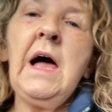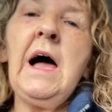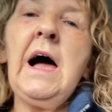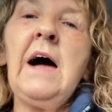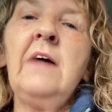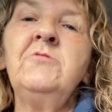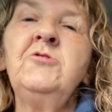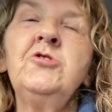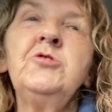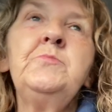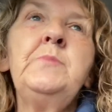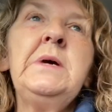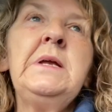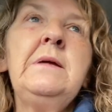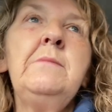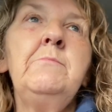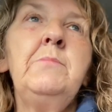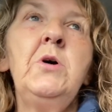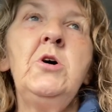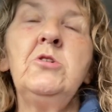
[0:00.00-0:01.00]
I've just been
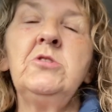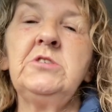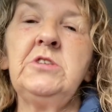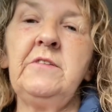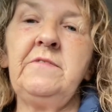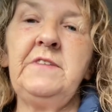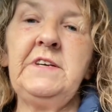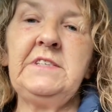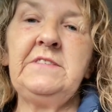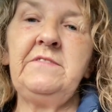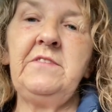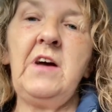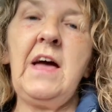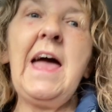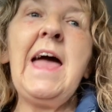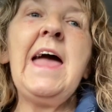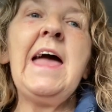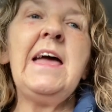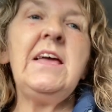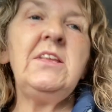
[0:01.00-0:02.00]
in post office for
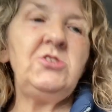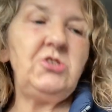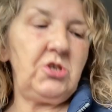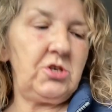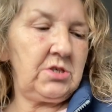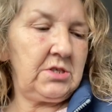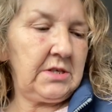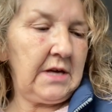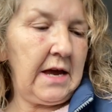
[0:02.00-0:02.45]
ages.